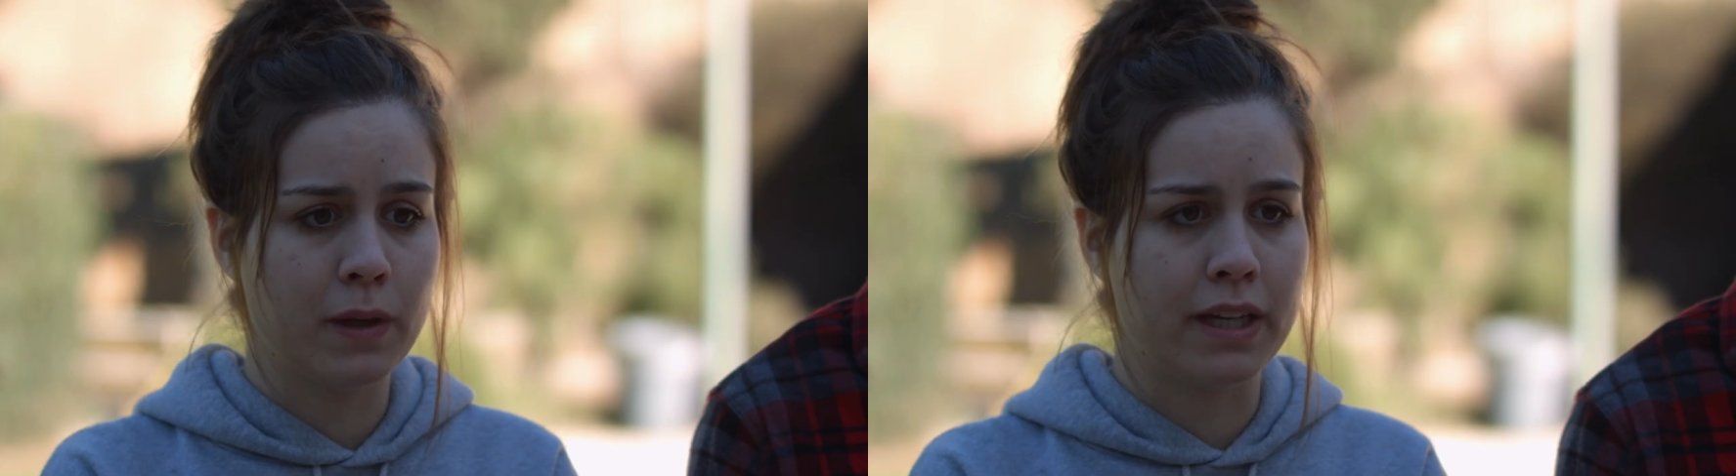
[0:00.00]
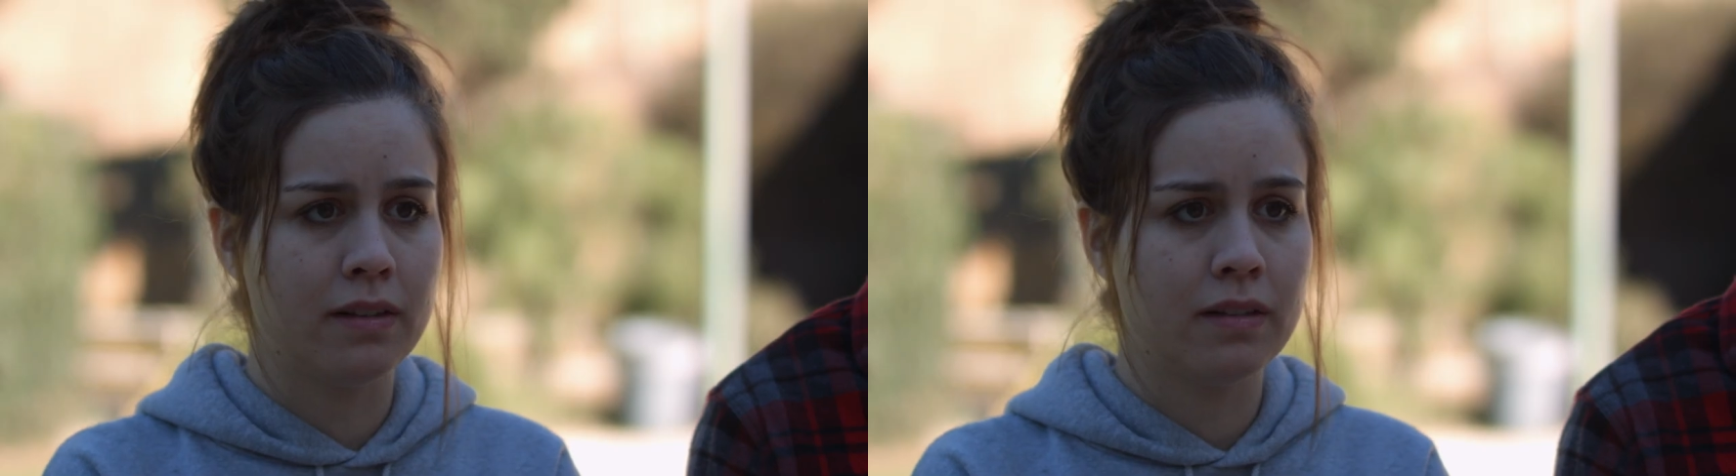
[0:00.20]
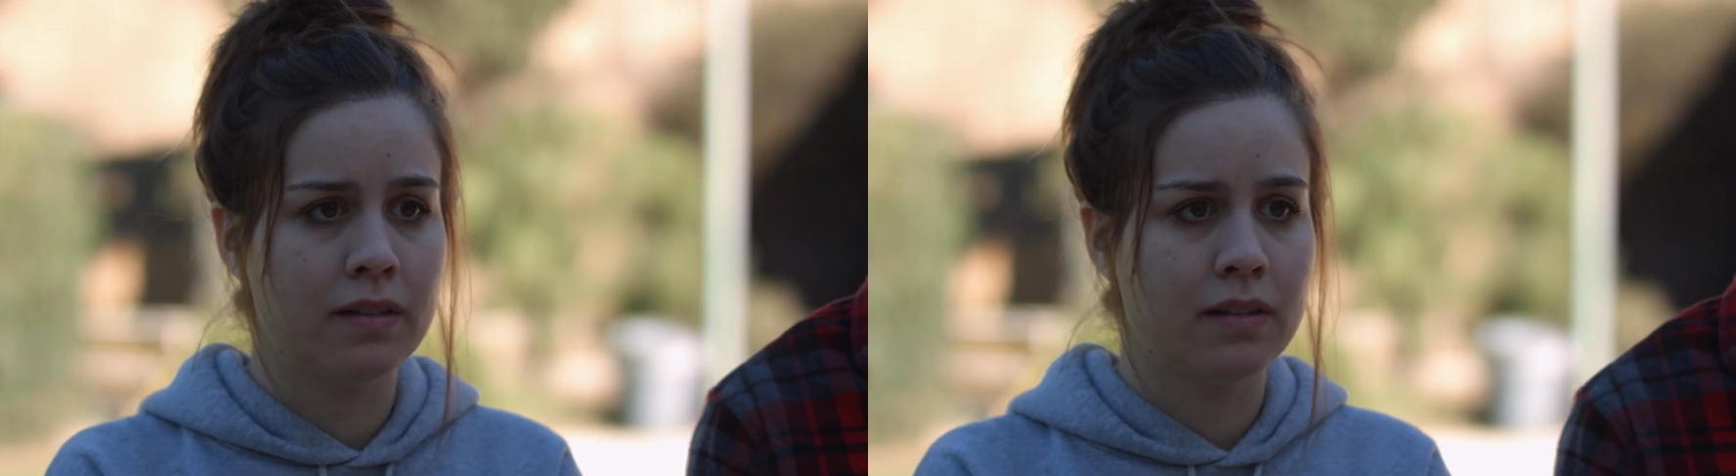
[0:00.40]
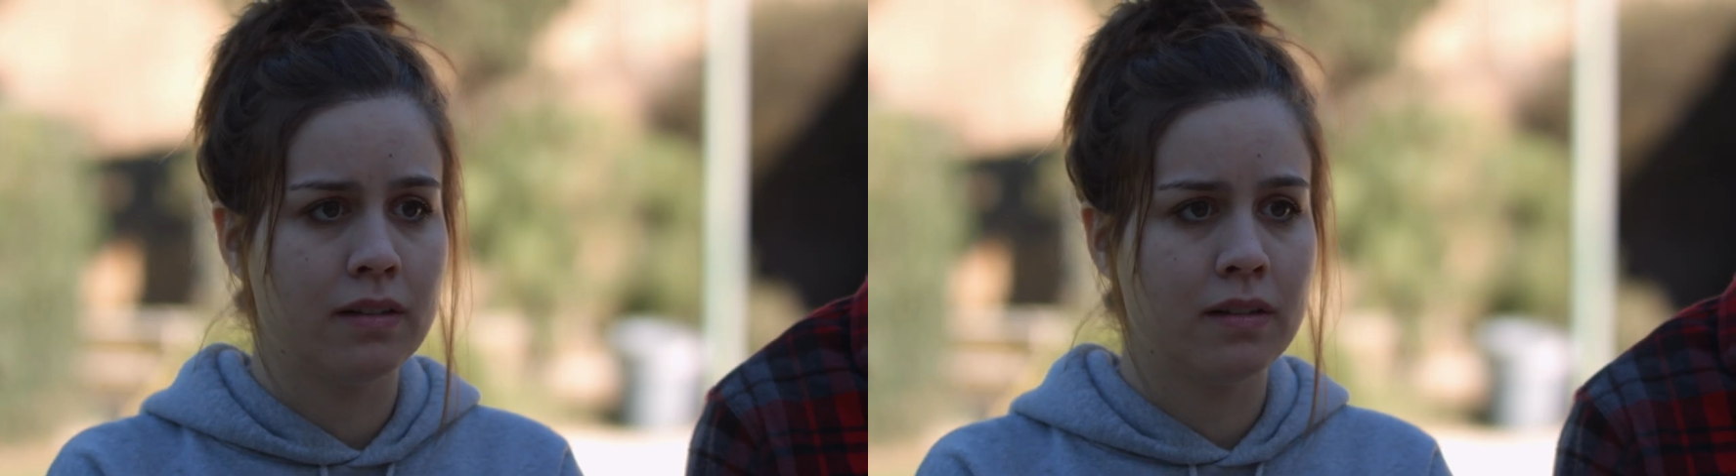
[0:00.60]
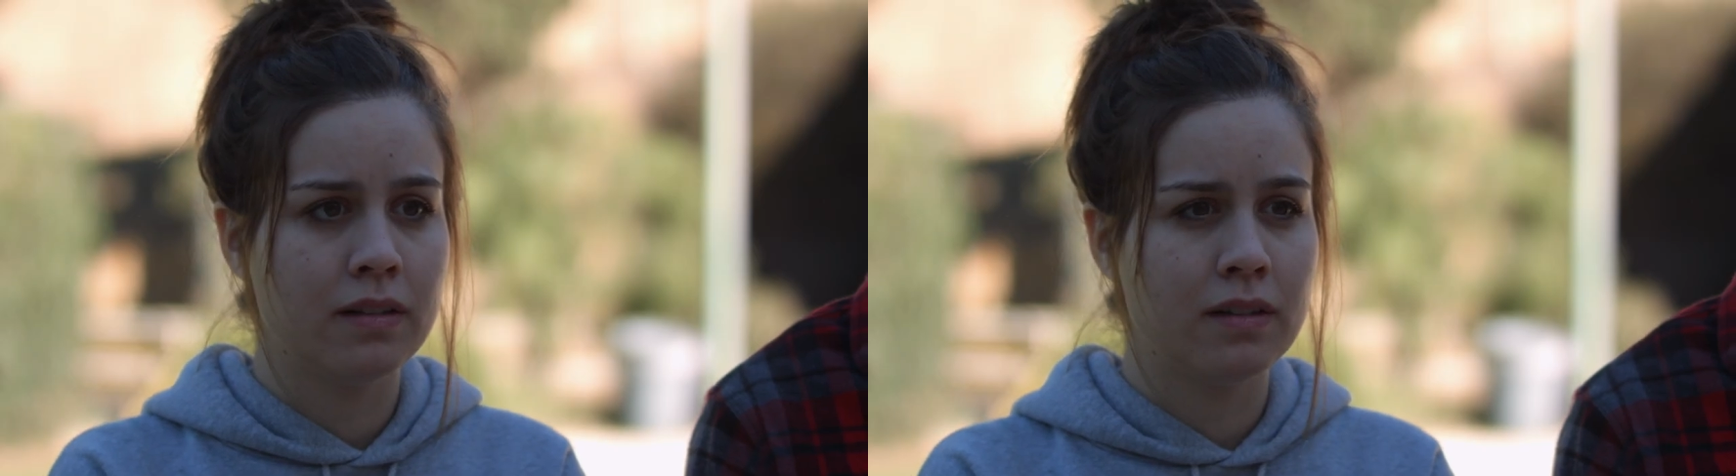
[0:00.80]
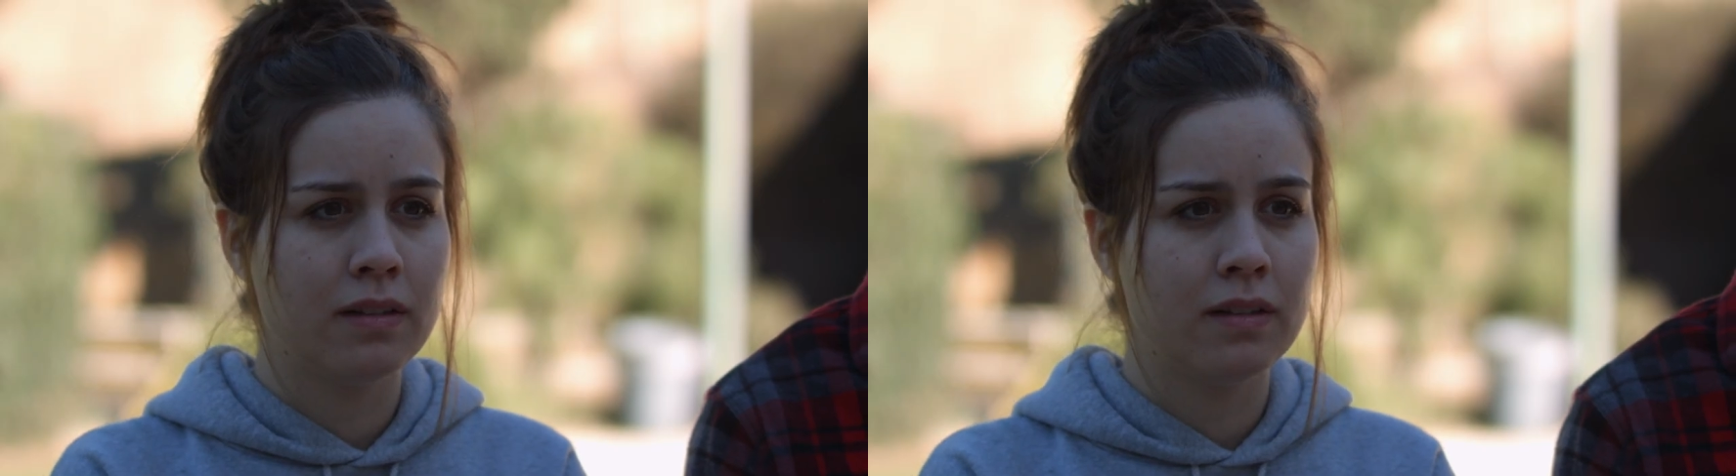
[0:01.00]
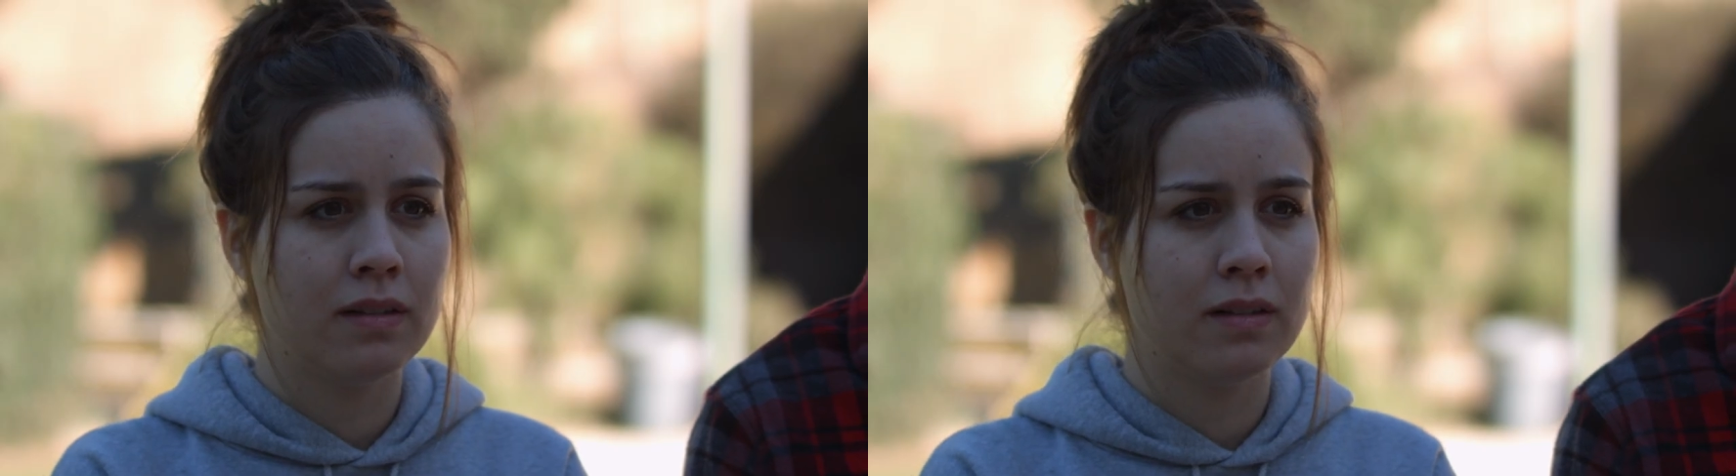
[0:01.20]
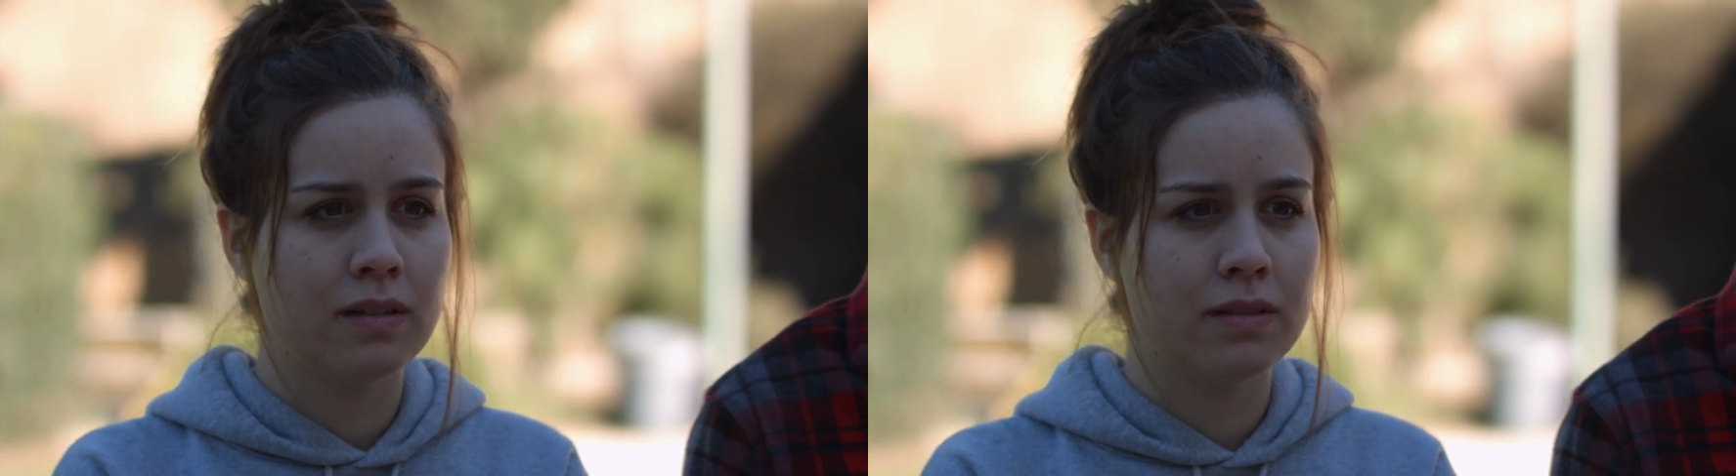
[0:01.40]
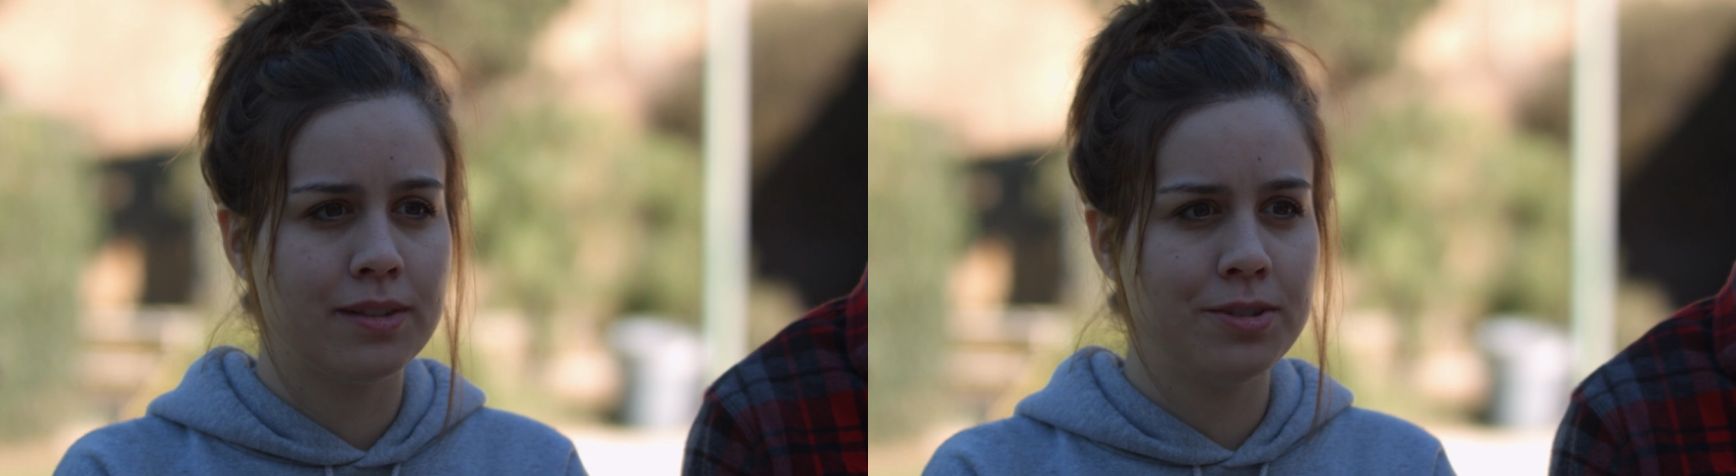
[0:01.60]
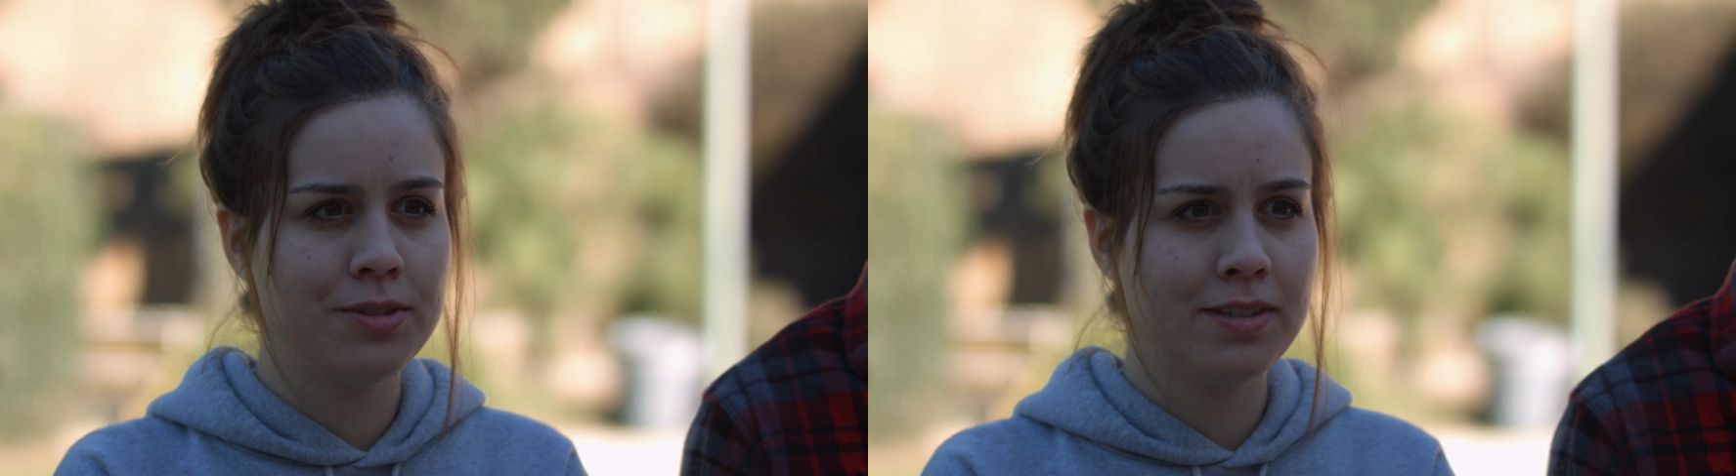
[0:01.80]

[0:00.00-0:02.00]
Wait. Did